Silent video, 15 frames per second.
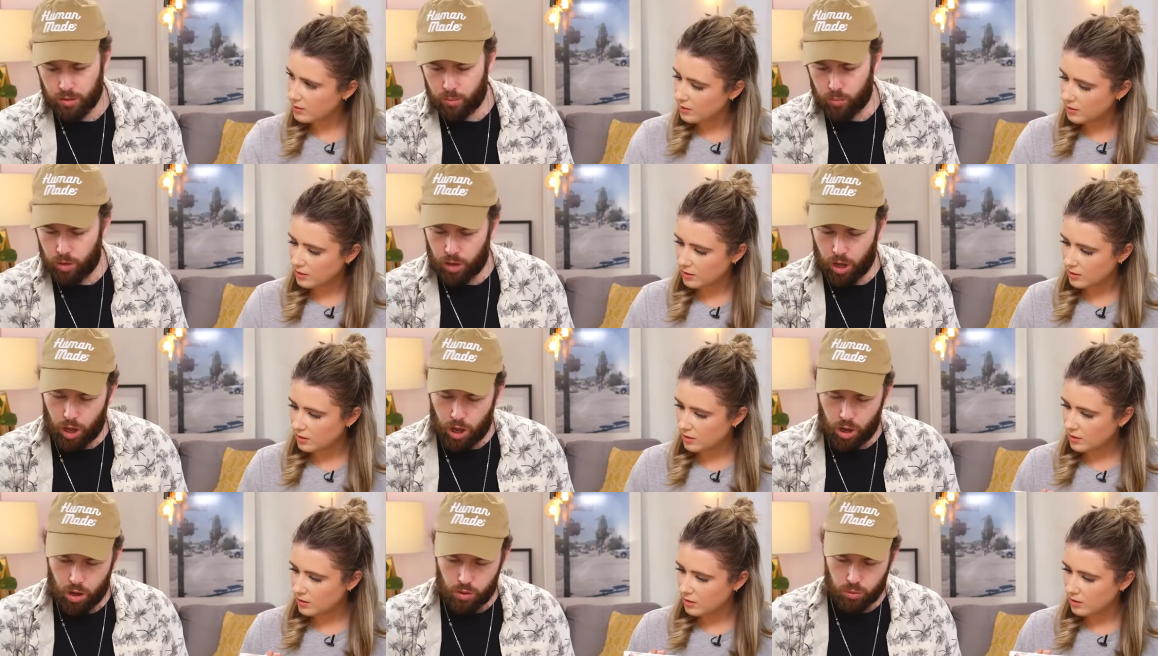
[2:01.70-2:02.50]
Speaker 1: What?
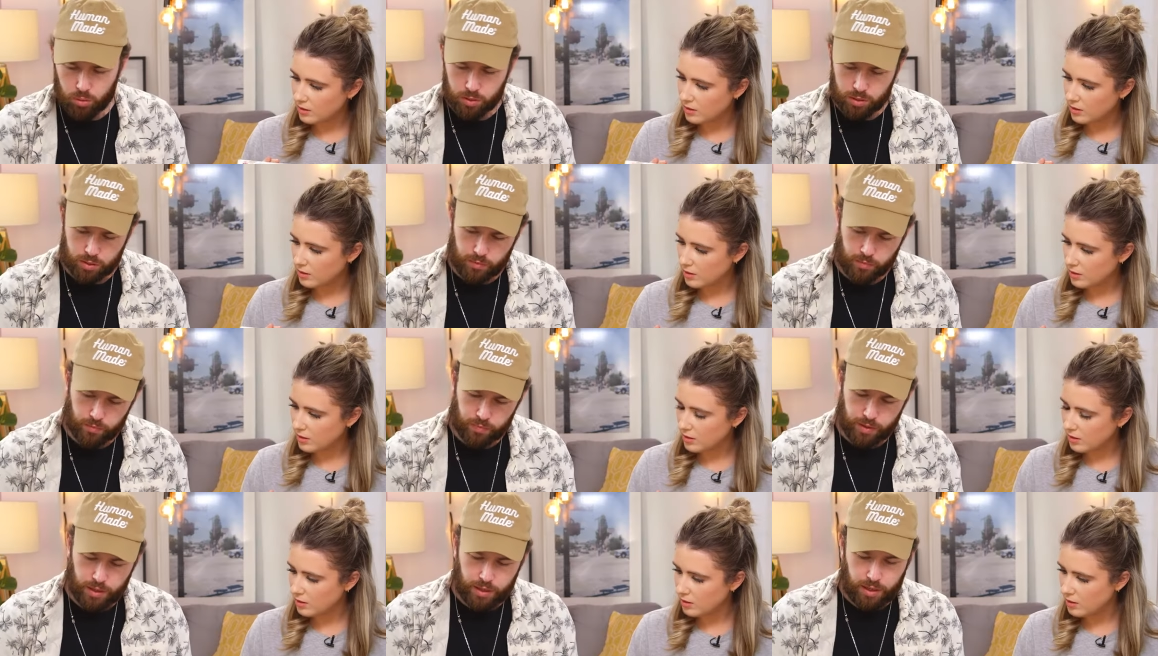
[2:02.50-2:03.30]
Oh.
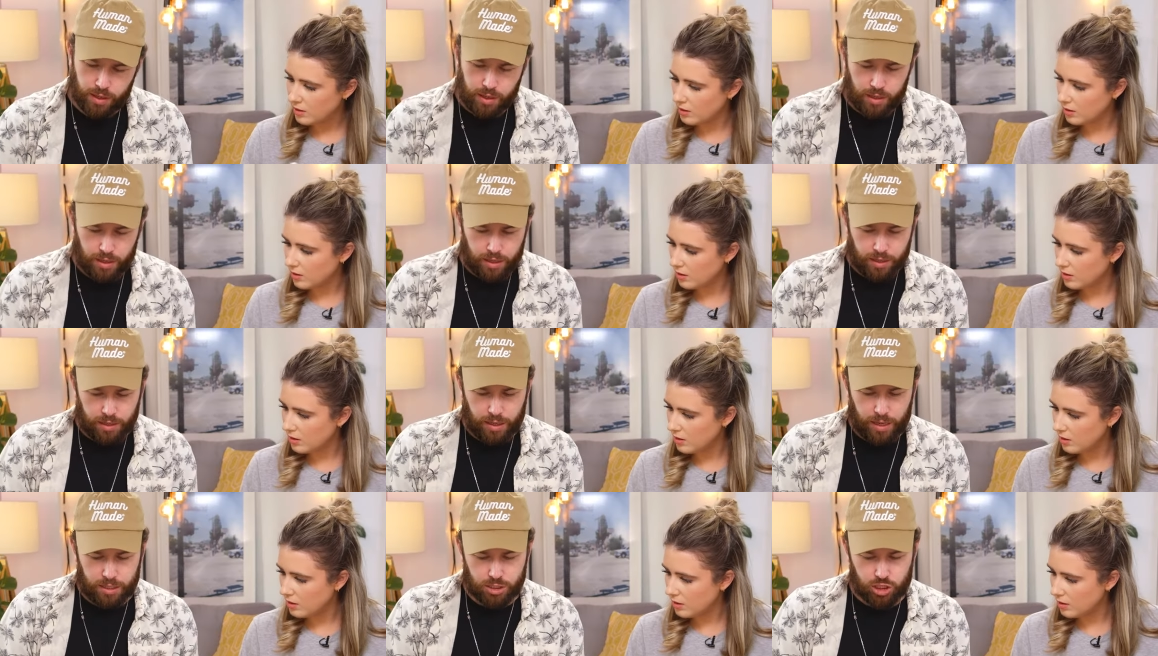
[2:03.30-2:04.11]

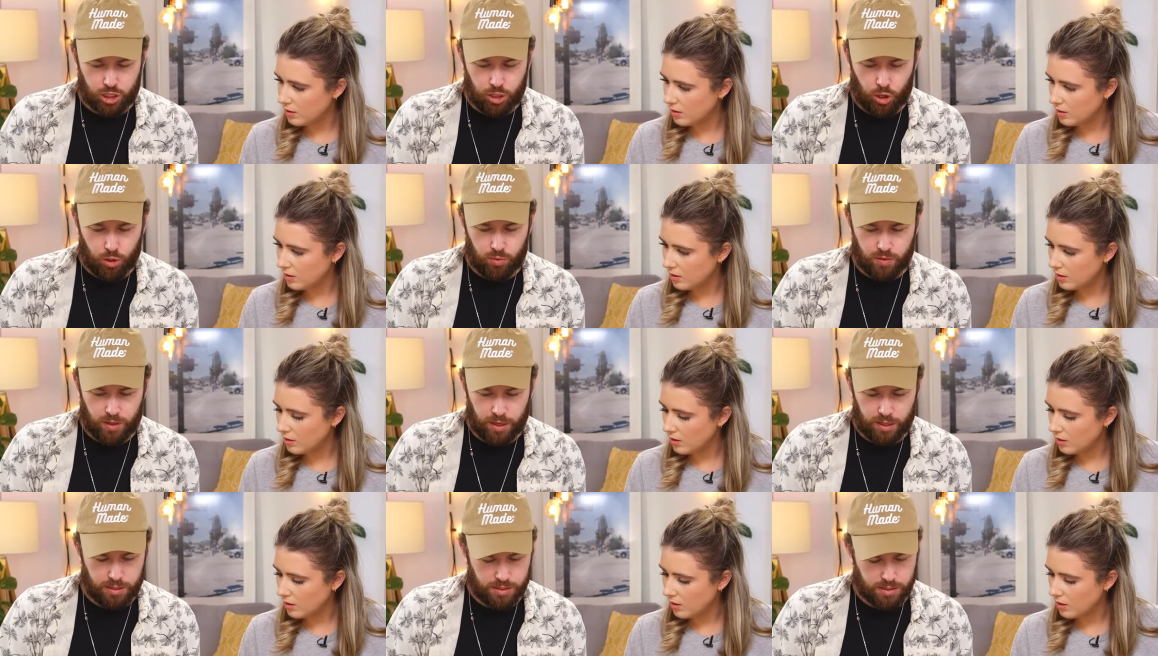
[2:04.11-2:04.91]

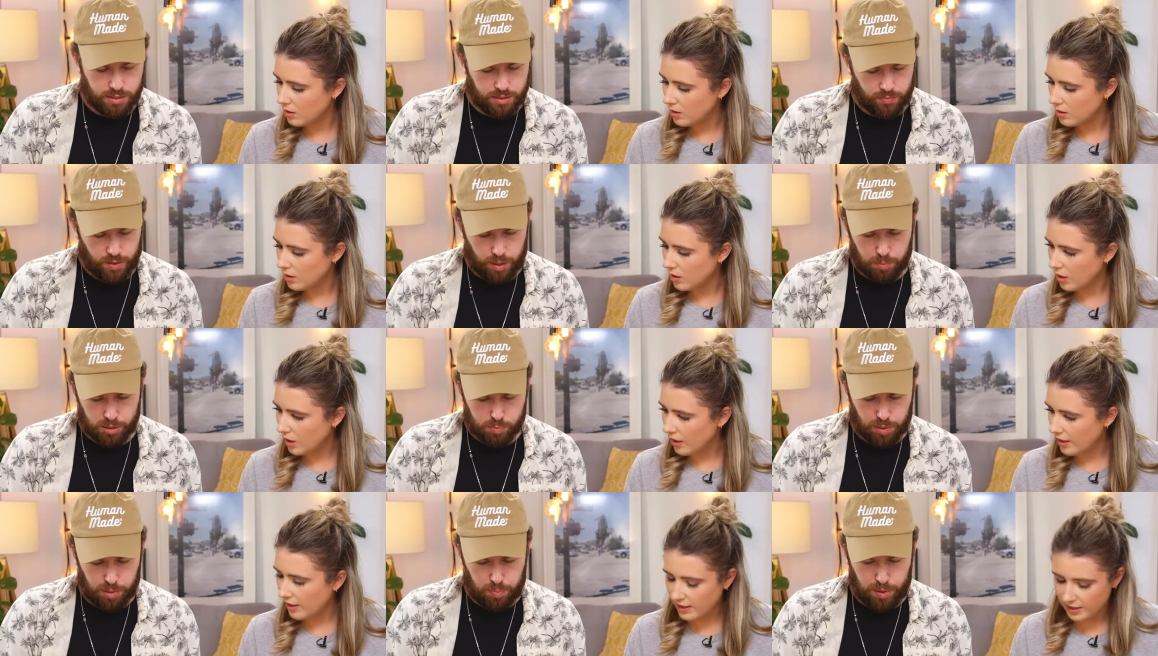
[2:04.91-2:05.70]
Cachiotes. That must
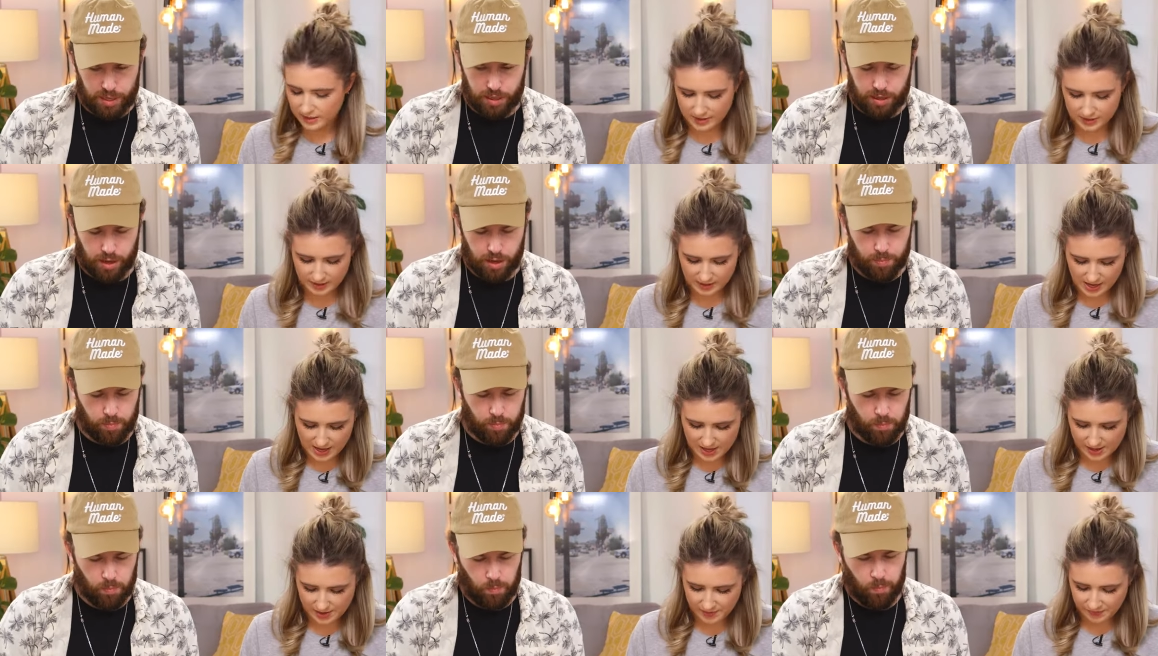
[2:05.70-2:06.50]
be uh, peanut.
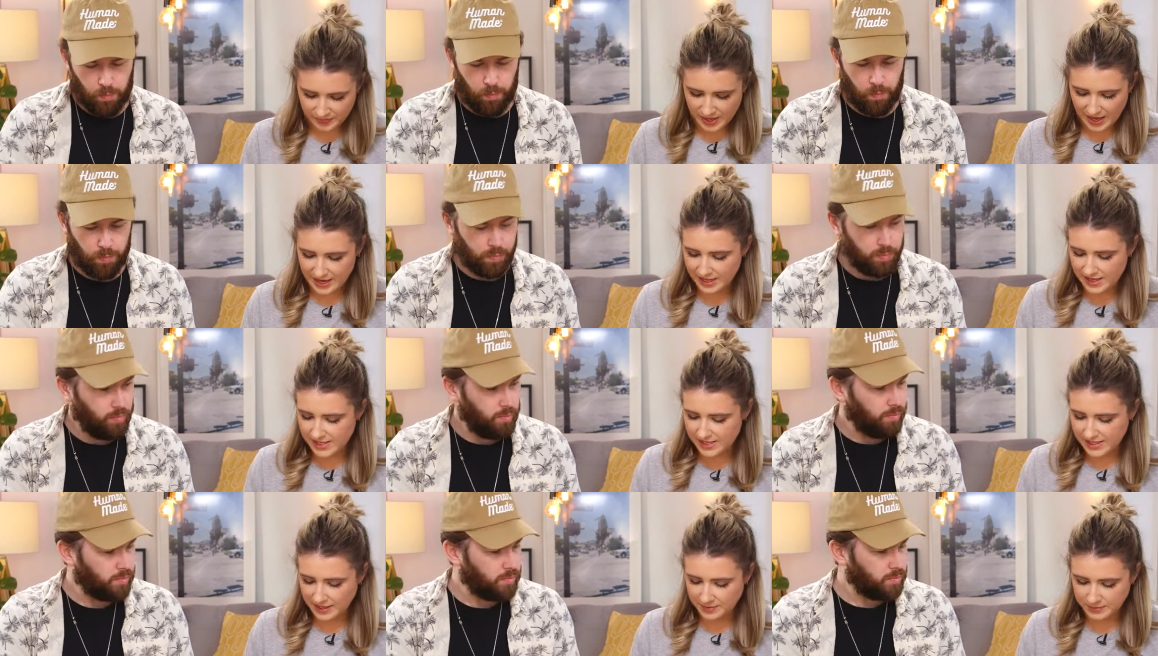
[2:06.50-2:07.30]
Speaker 2: Yeah. And at the
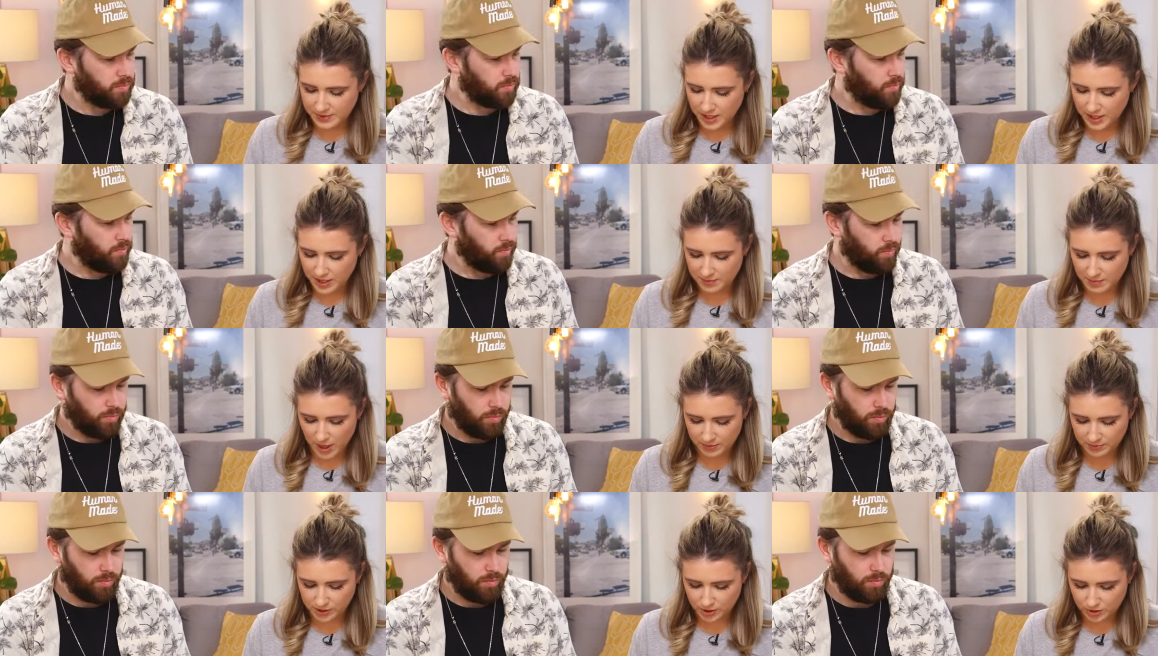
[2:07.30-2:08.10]
same time,
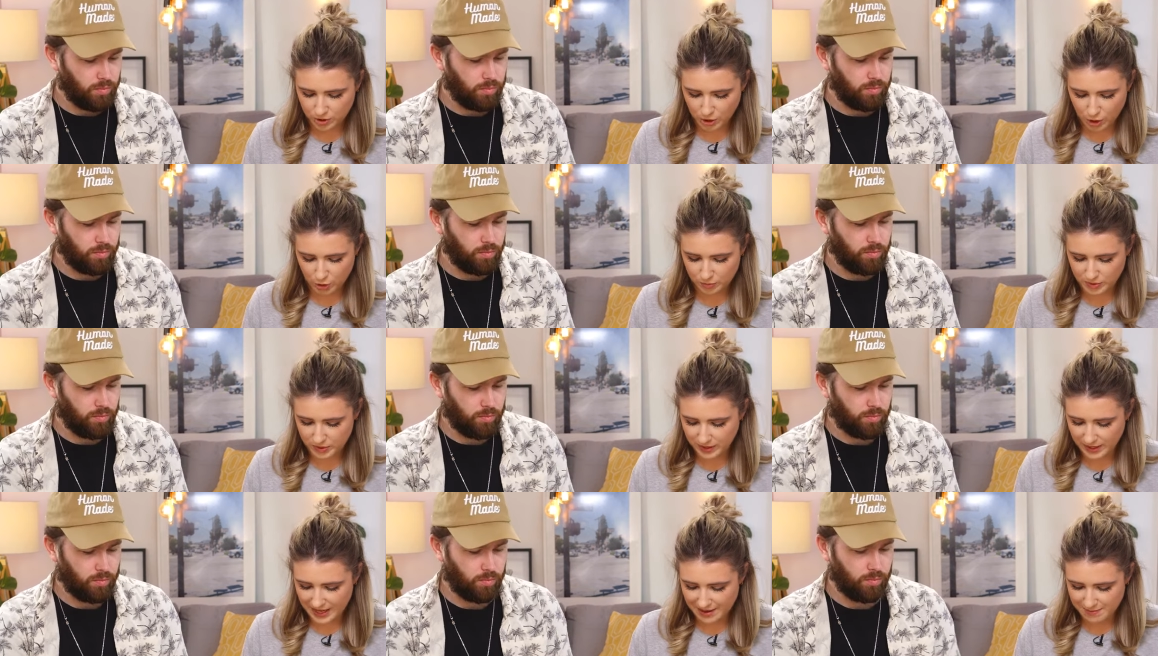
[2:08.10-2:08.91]
I'm going to open the